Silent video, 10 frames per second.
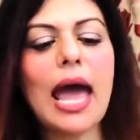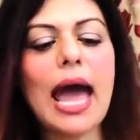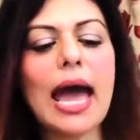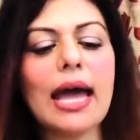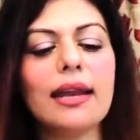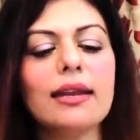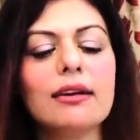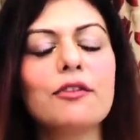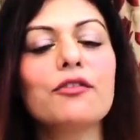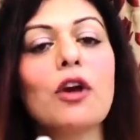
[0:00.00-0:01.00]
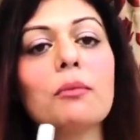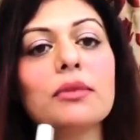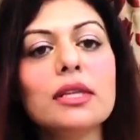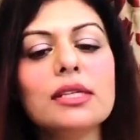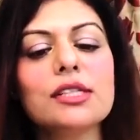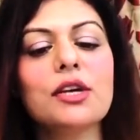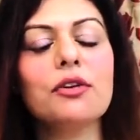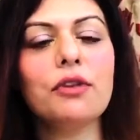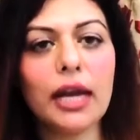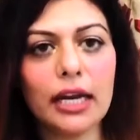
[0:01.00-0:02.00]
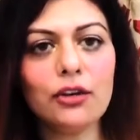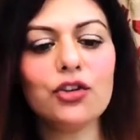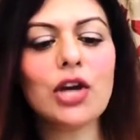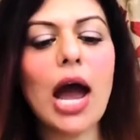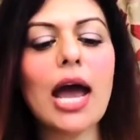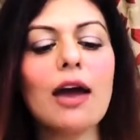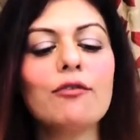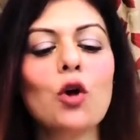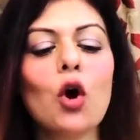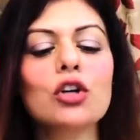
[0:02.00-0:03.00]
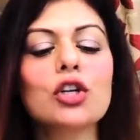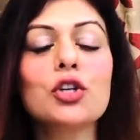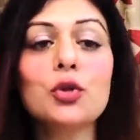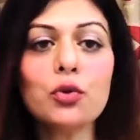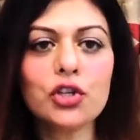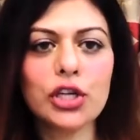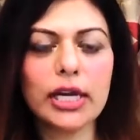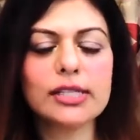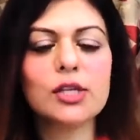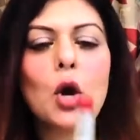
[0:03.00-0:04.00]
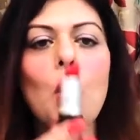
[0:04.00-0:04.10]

And from this range, I have got two shades.